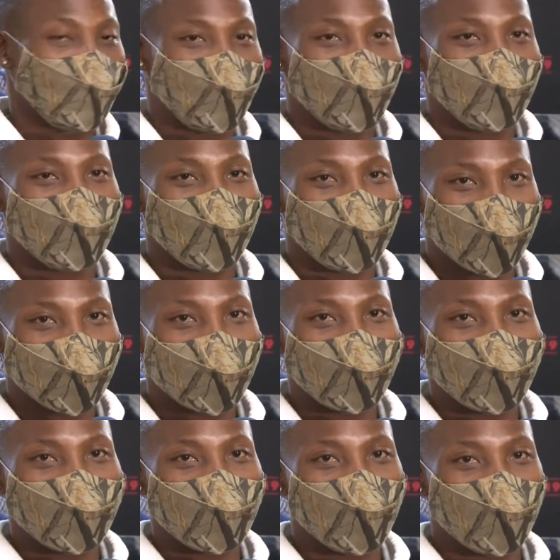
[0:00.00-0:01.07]

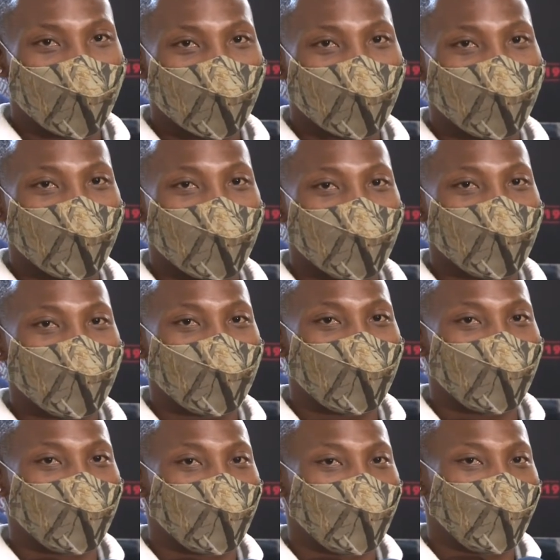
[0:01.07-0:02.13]
especially a boxer
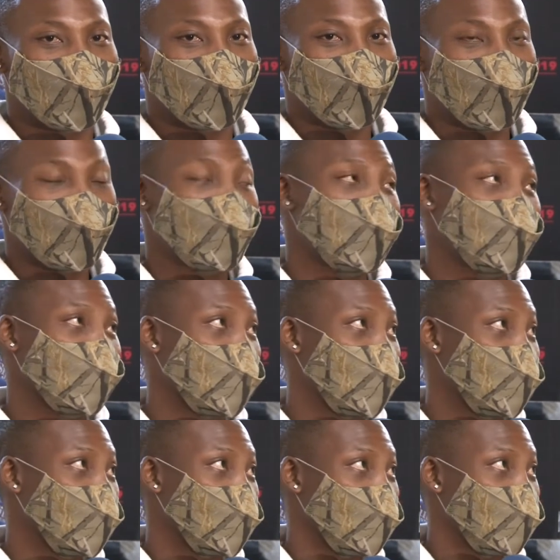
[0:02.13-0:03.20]
fighting in that
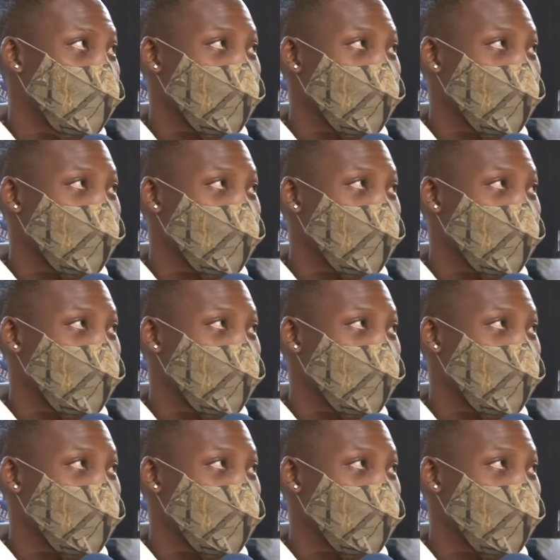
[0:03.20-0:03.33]
caliber.